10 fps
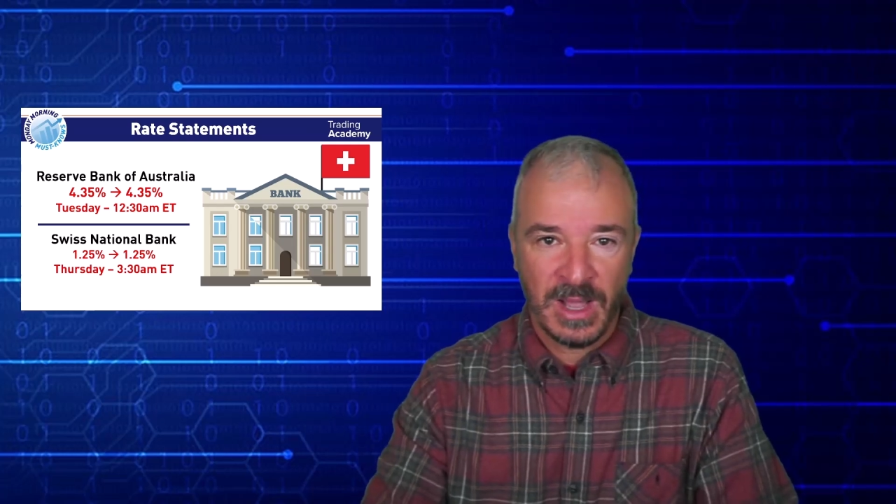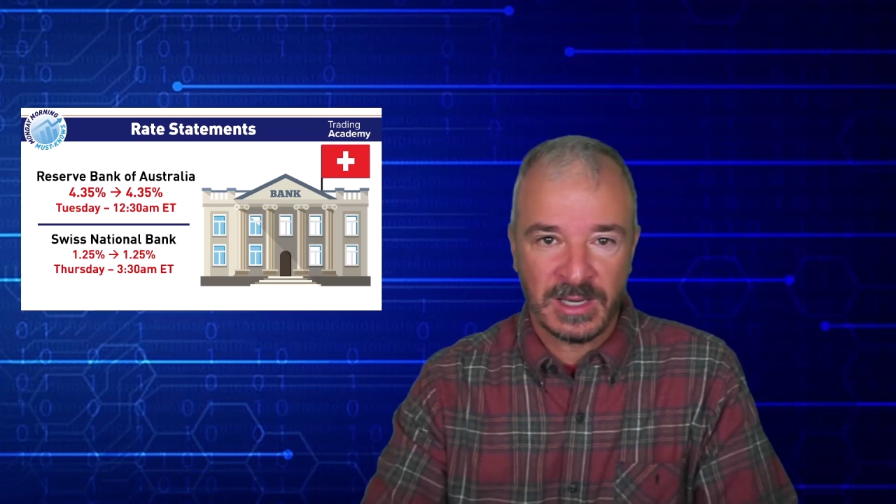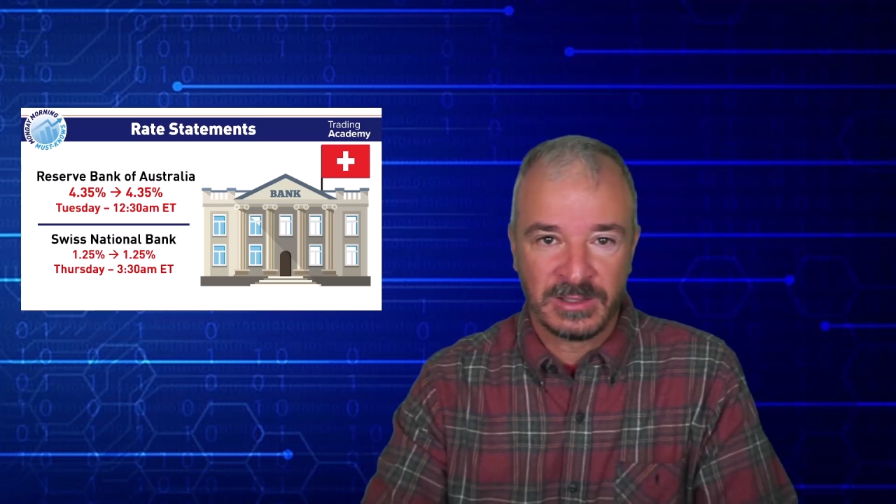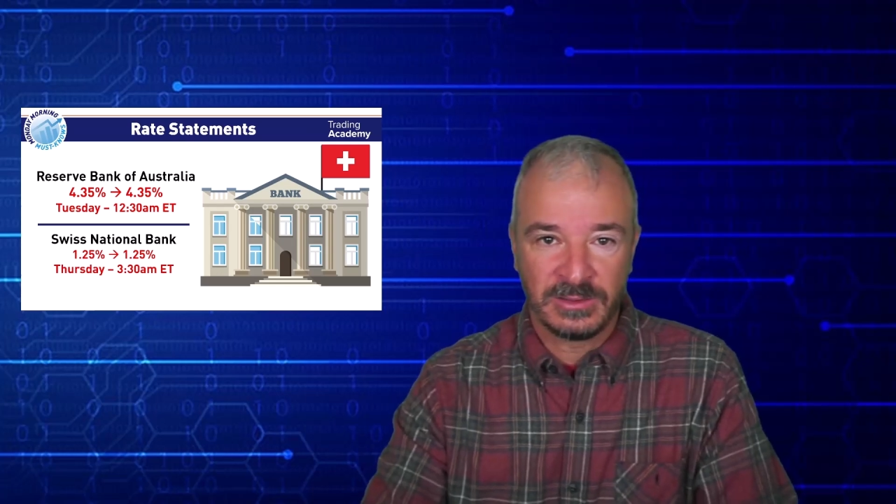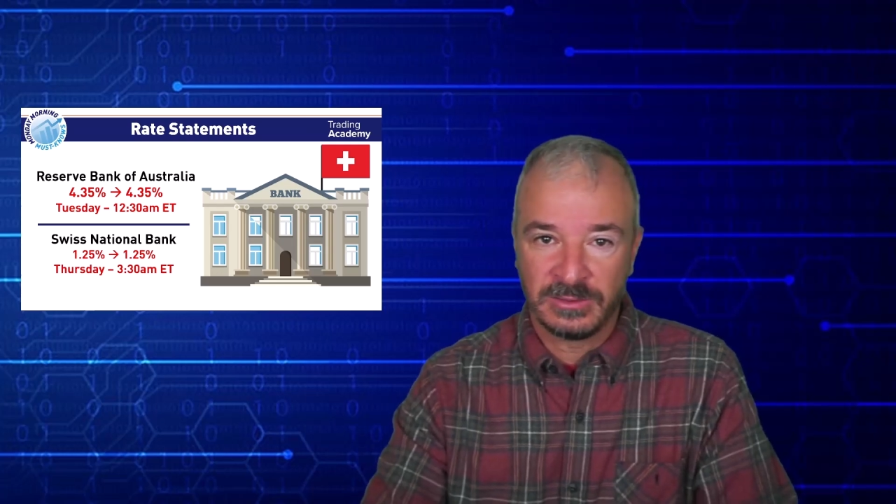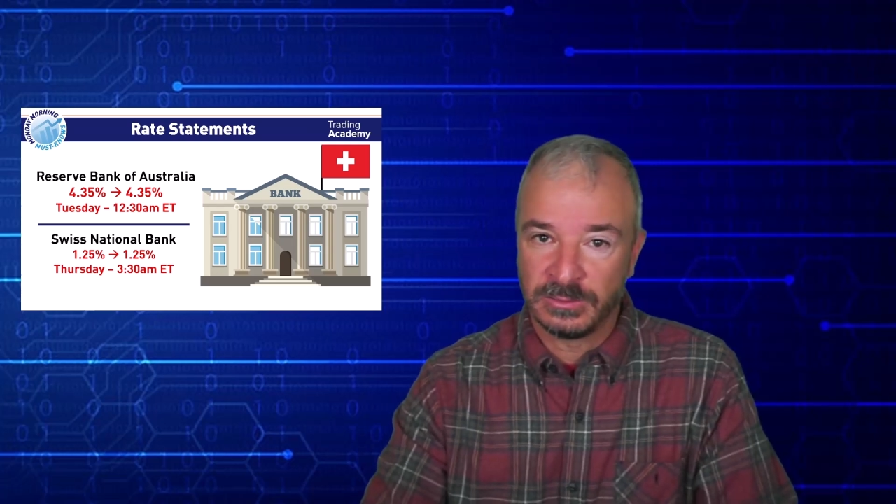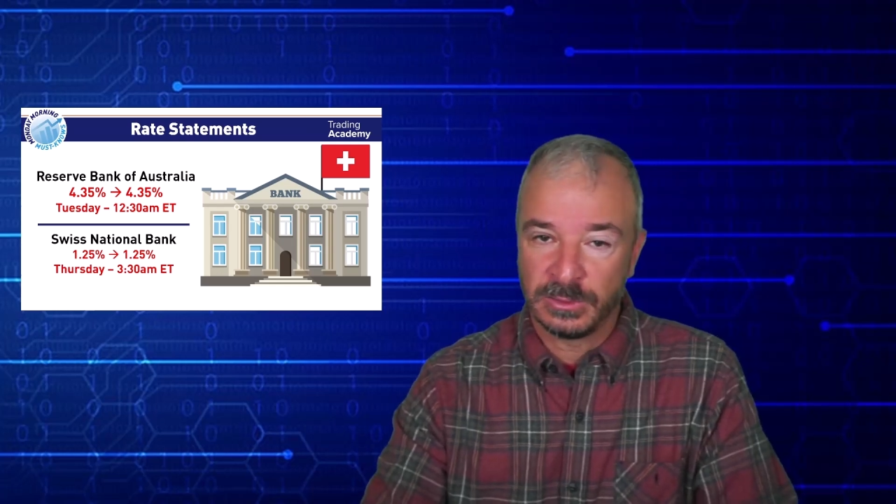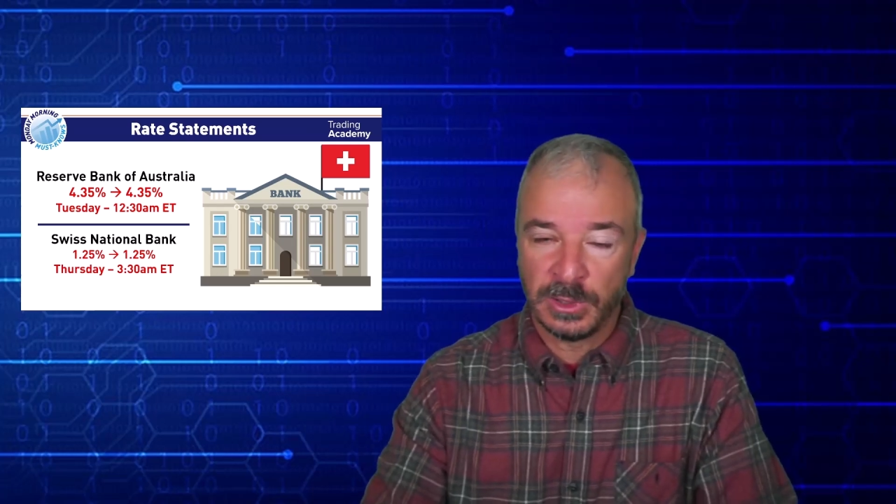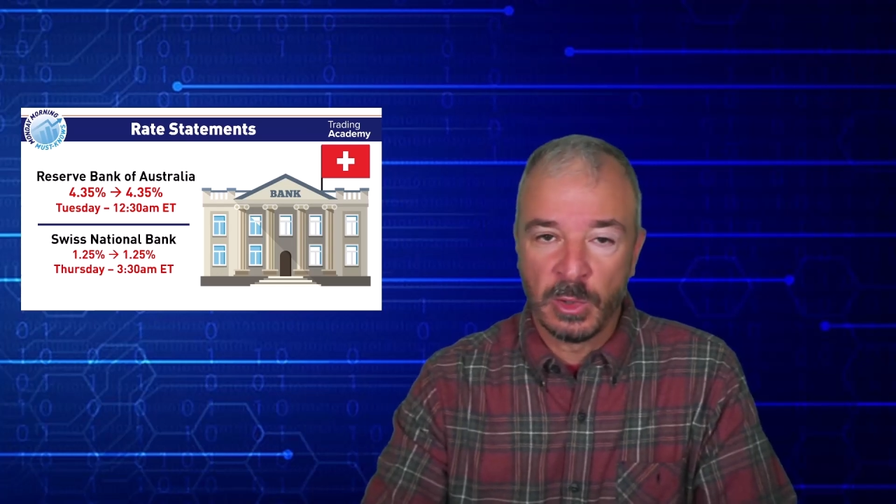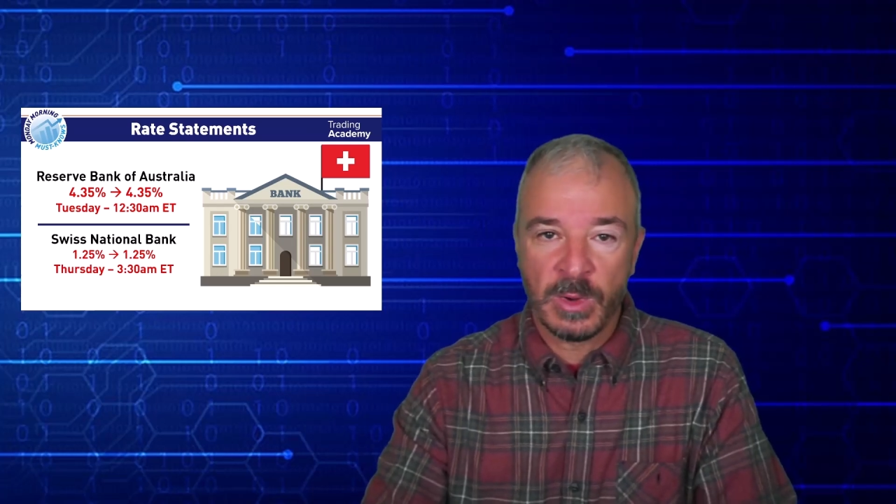back to
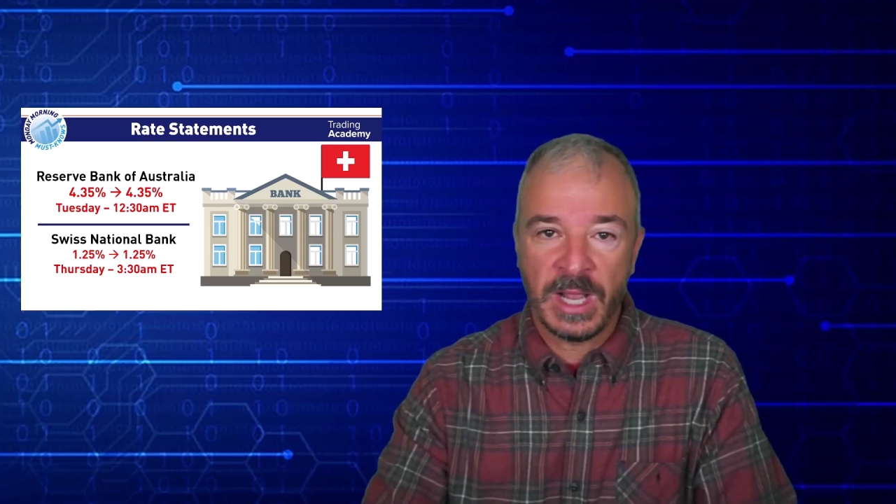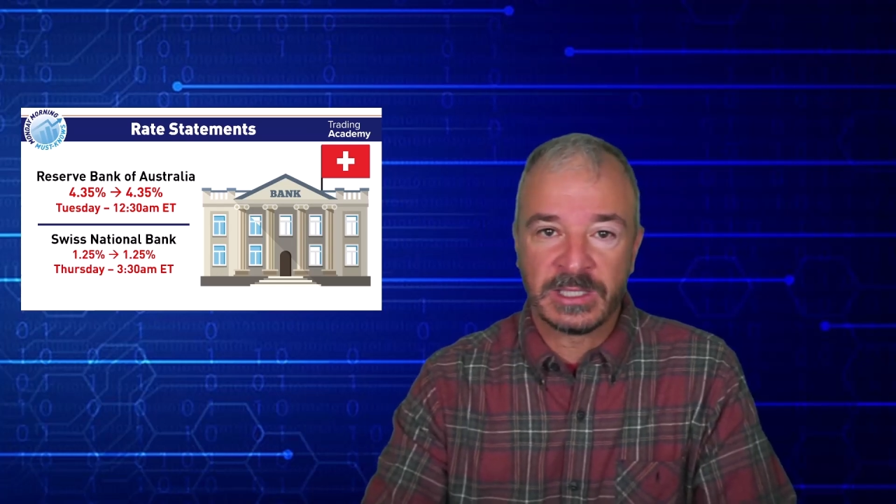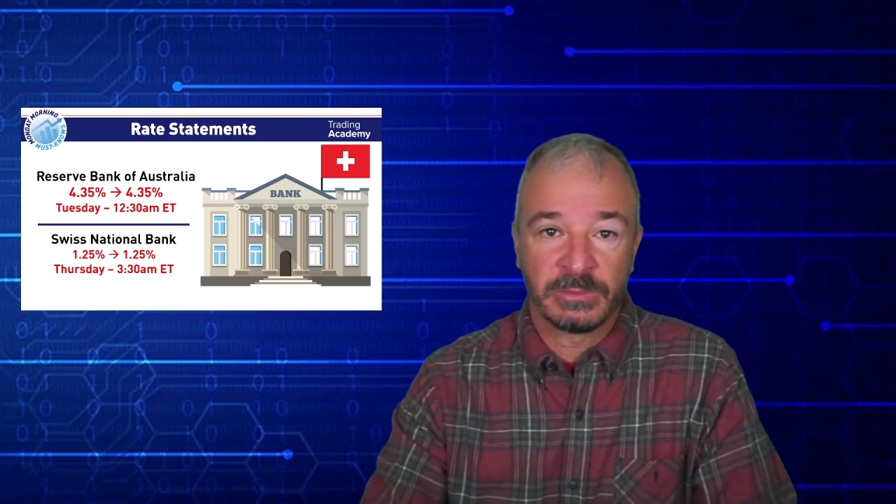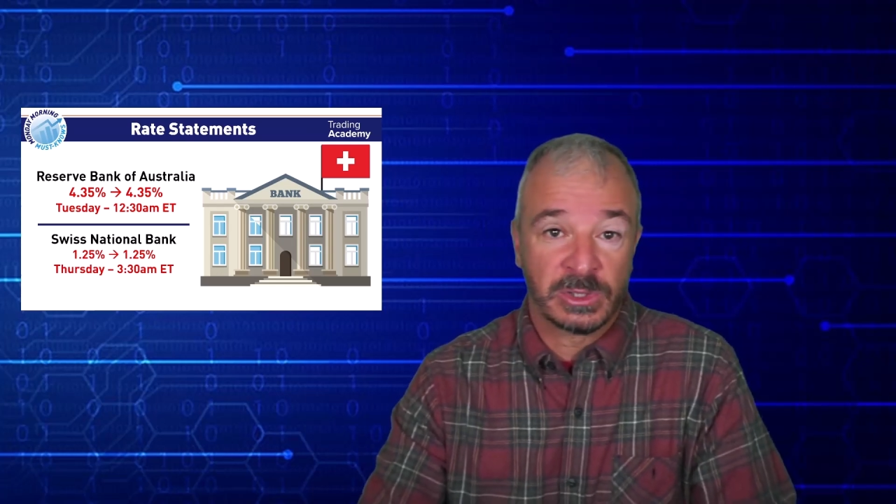low rates,